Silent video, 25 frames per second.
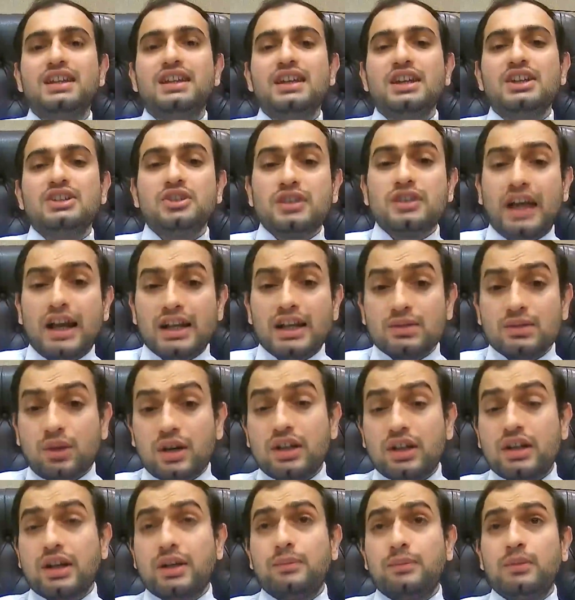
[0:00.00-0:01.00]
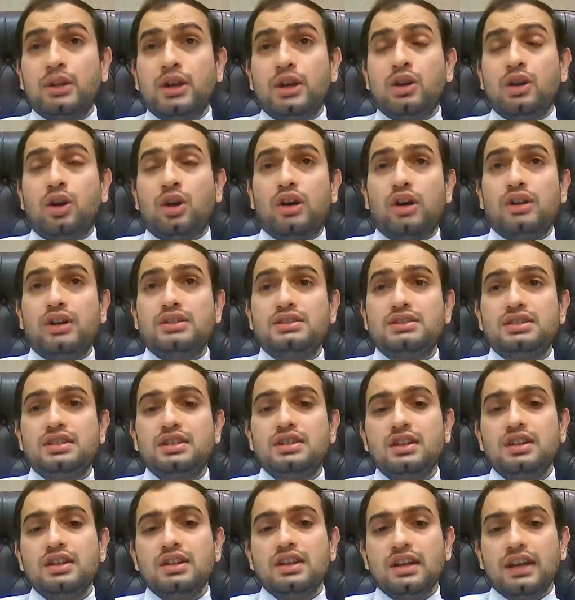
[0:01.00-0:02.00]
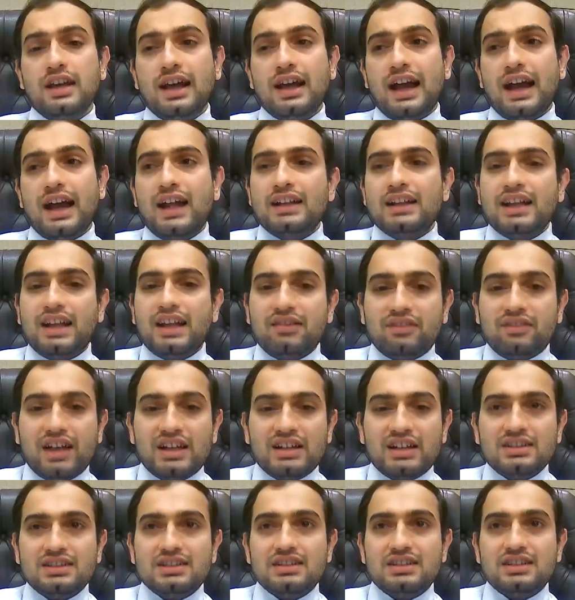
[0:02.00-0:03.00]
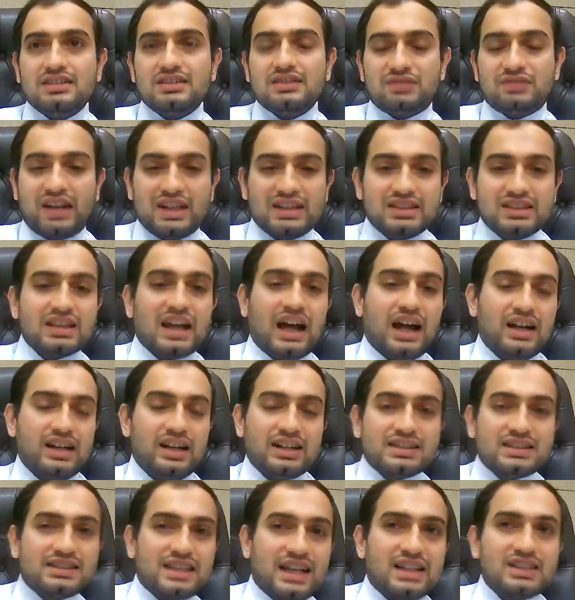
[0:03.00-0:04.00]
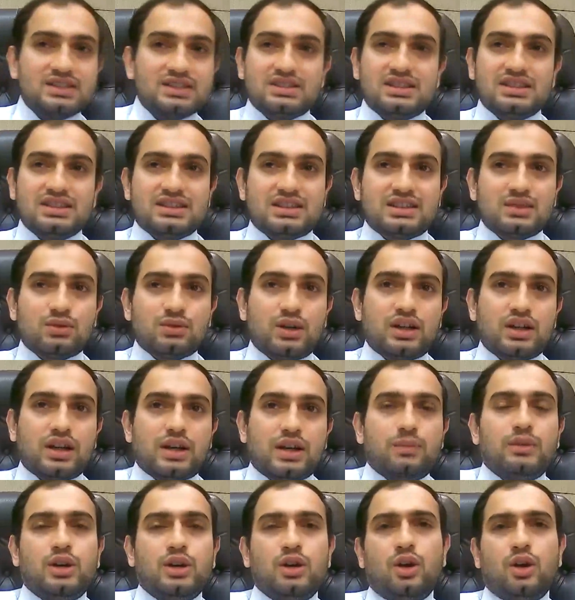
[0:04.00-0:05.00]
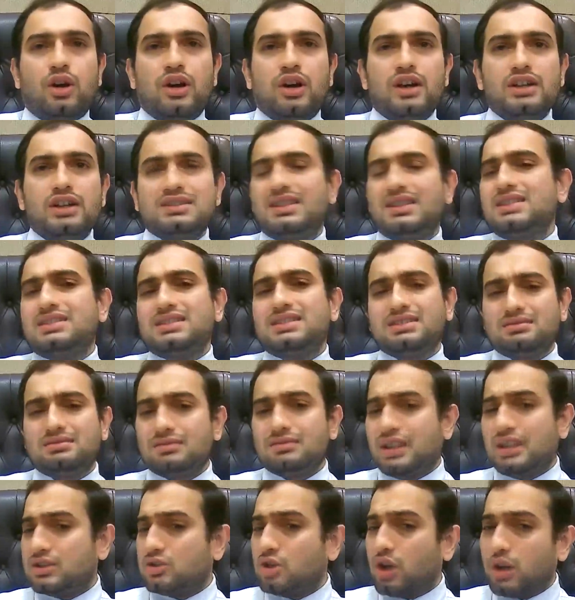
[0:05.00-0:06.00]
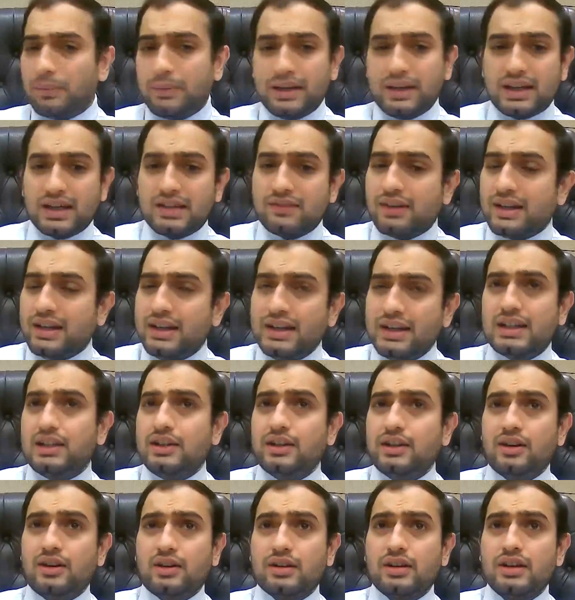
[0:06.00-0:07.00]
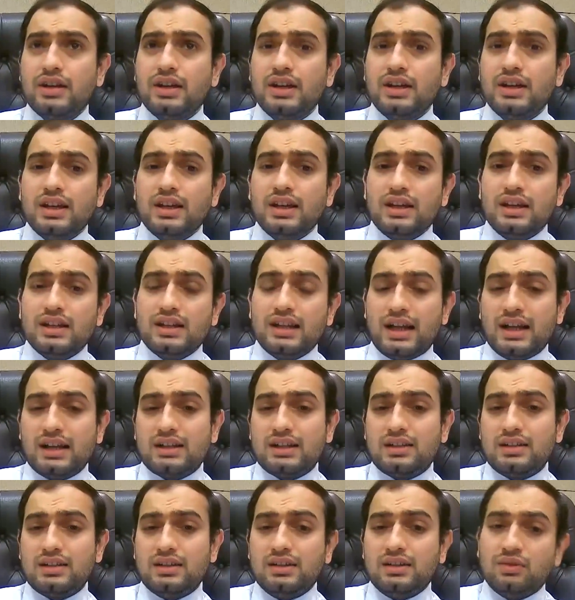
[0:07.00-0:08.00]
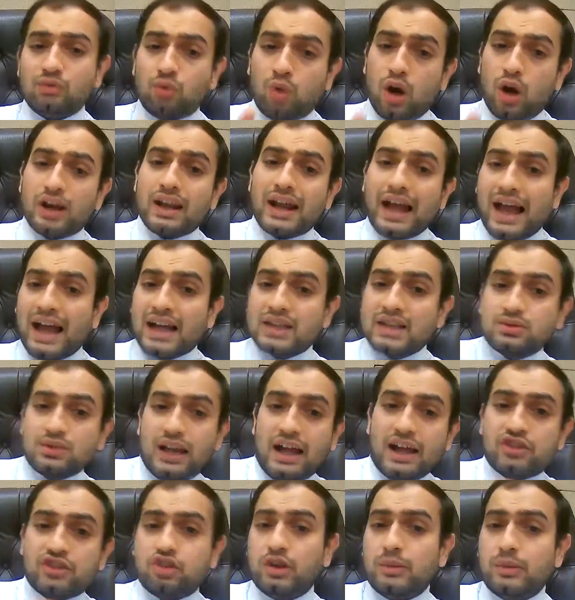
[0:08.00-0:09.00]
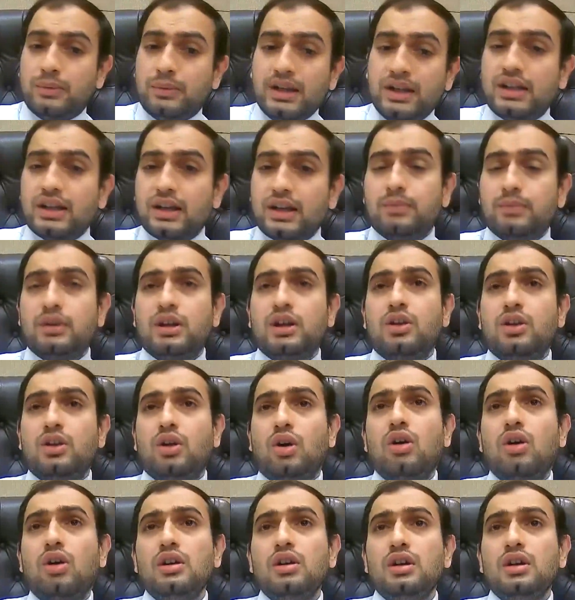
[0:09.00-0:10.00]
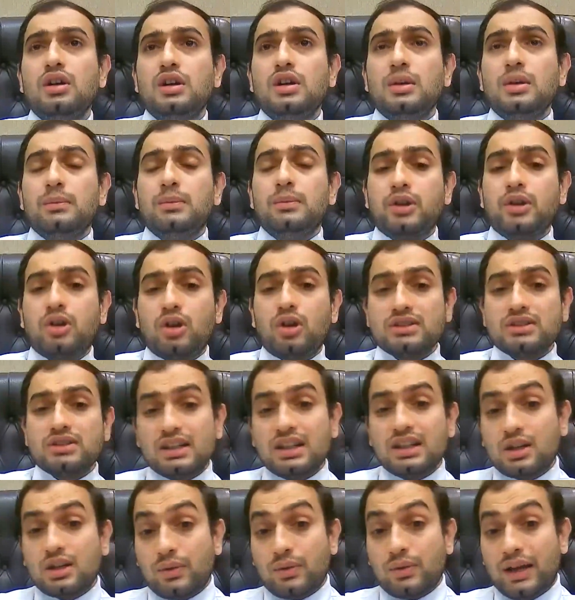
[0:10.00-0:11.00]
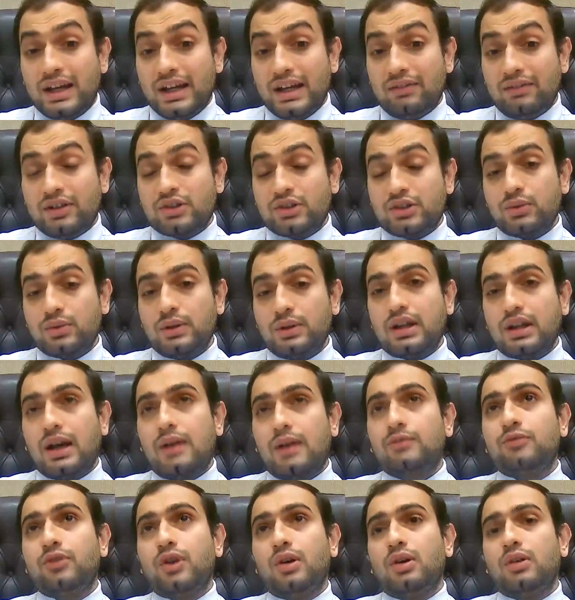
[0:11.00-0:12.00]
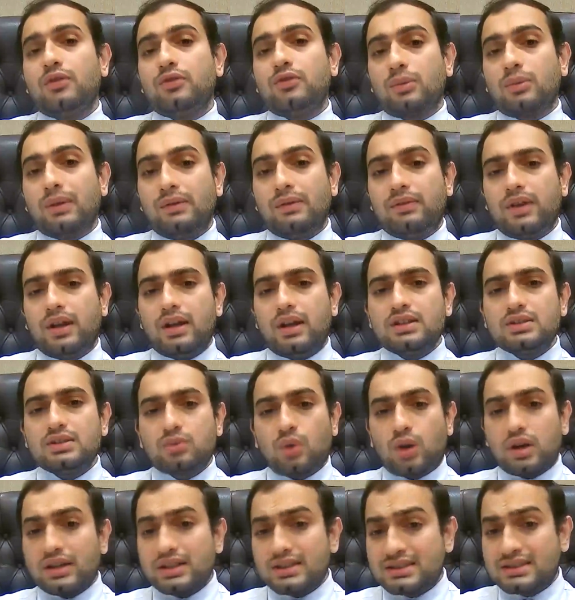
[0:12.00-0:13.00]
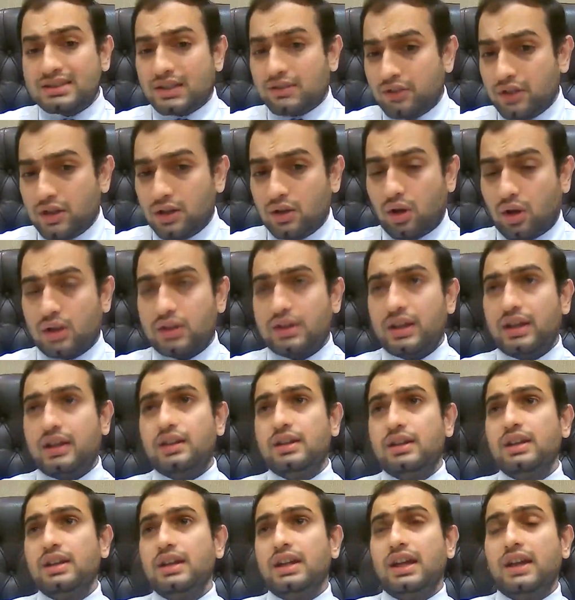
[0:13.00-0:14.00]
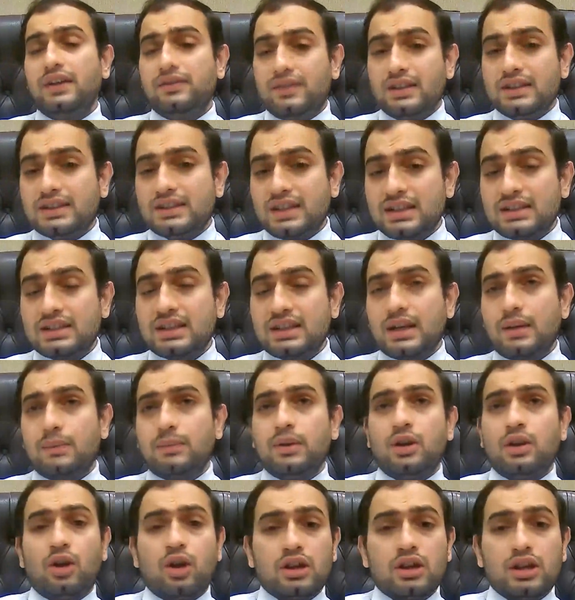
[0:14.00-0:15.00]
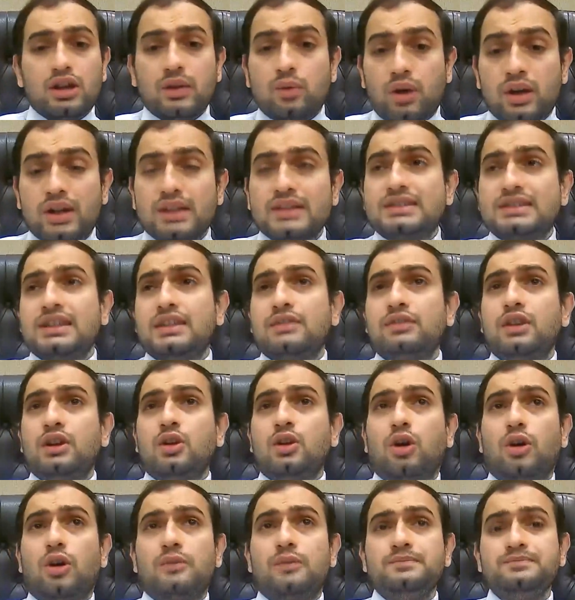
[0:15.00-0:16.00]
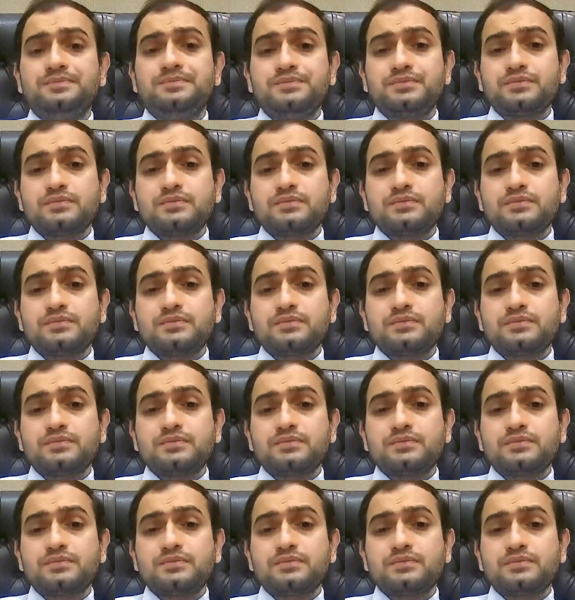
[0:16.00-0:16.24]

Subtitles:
So that is what criminal law is. And then when one understands this is what criminal law is, this does not make it very clear that what acts will actually be criminal law, because then the query which will come forward from everyone is, what is civil law then? If this is criminal law, then what is civil law?